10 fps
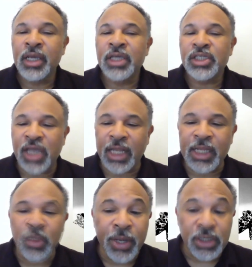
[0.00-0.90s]

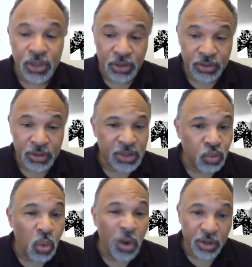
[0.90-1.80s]
Shelley Winters is
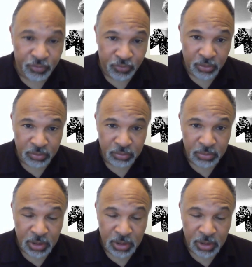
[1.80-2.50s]
wonderful